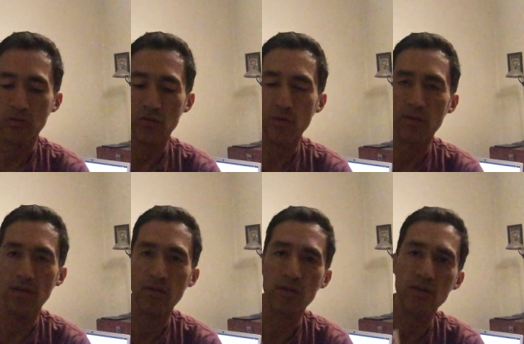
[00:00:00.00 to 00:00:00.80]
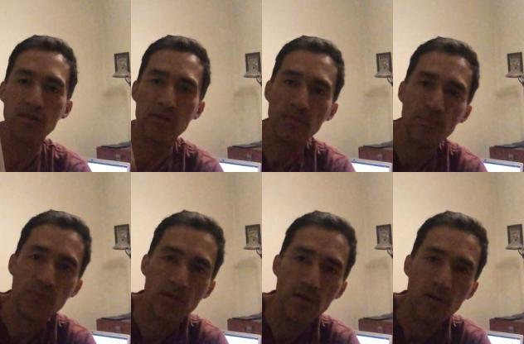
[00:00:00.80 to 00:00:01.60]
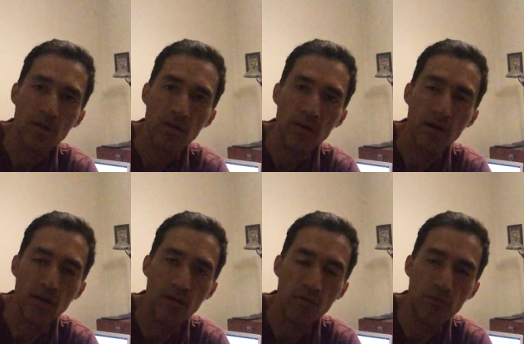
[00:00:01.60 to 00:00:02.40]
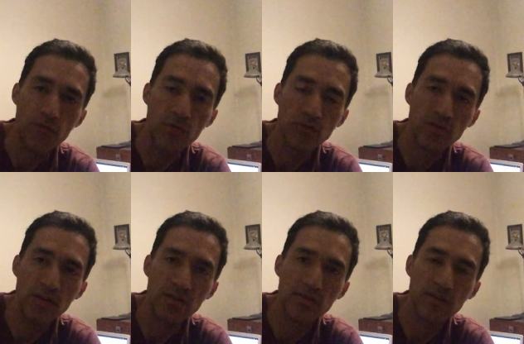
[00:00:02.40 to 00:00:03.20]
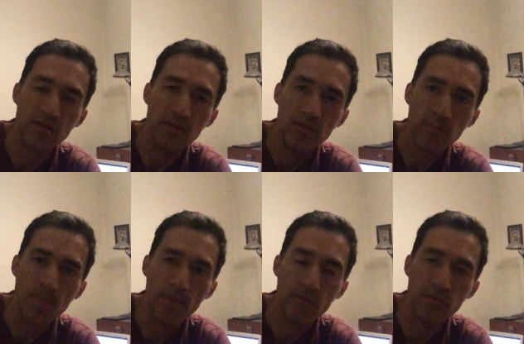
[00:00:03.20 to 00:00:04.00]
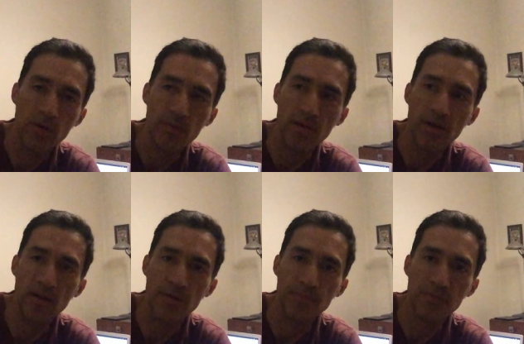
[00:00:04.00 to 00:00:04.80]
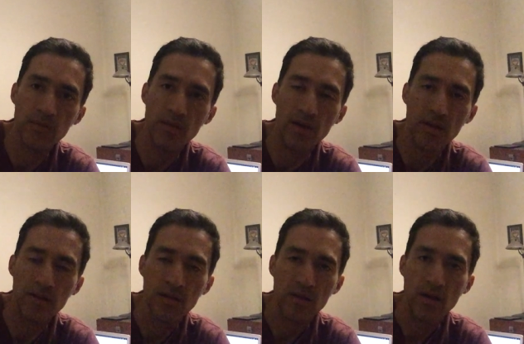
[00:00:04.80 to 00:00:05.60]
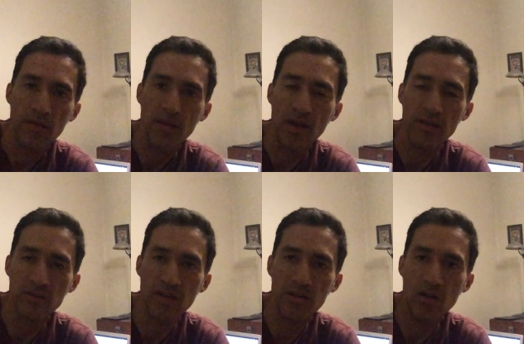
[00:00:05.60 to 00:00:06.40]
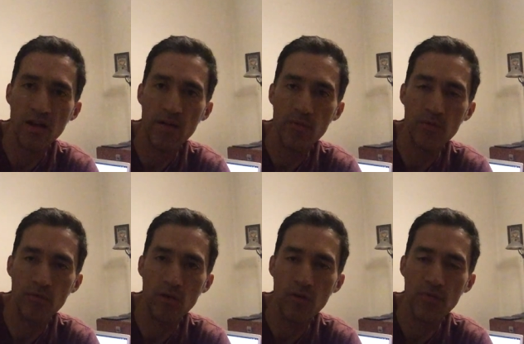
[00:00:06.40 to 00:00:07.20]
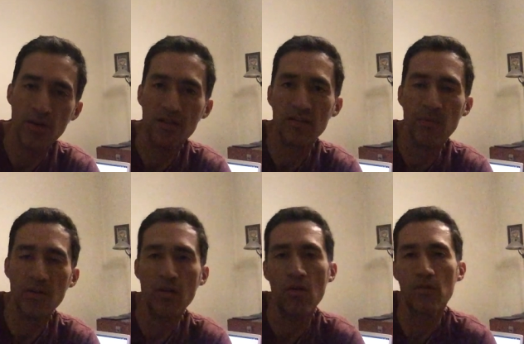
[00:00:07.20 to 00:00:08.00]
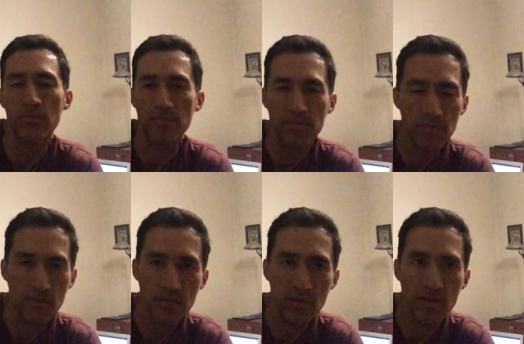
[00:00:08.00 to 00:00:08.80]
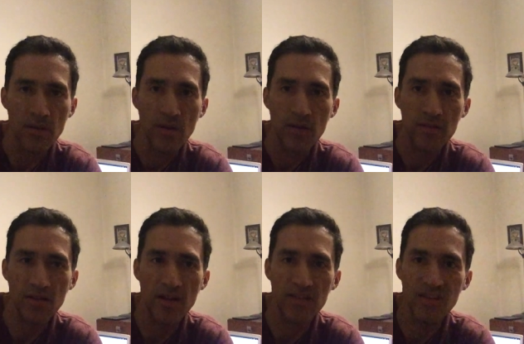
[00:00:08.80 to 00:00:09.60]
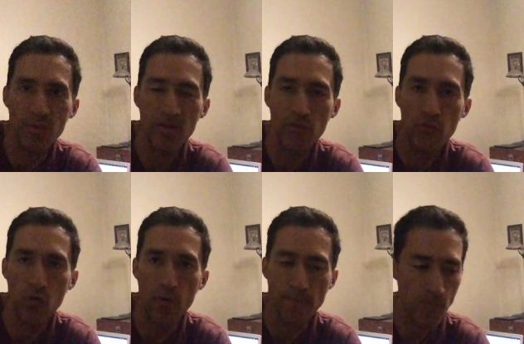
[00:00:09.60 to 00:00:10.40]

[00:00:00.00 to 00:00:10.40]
So there it is, uh, four sticks from um, the, the untitled album of Led Zeppelin or Led Zeppelin 4.